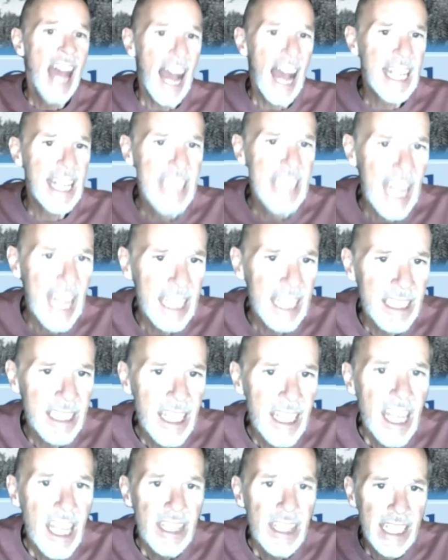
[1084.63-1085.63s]
"Again,
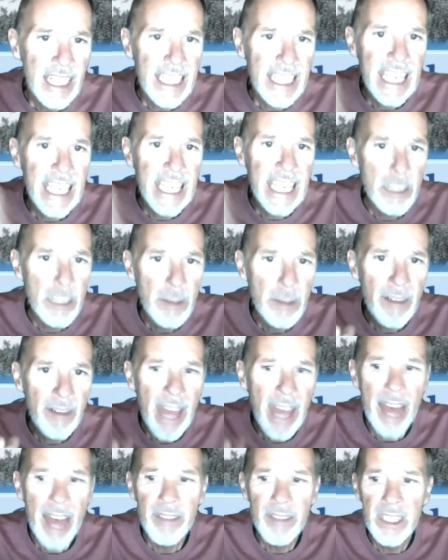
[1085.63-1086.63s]
the kingdom of
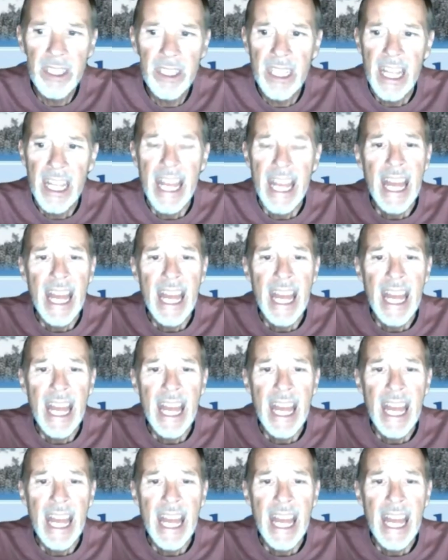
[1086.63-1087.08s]
heaven